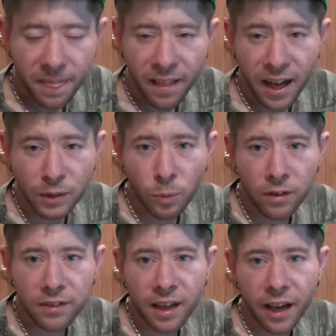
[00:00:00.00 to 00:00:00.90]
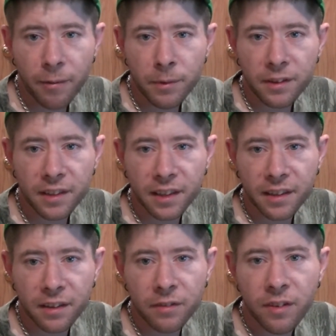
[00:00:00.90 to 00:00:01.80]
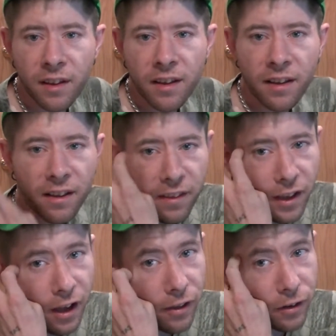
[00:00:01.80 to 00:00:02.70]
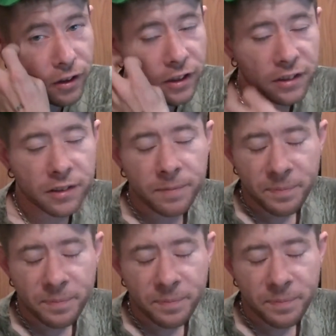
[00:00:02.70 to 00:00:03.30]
That's one thing I've been thinking of. The other is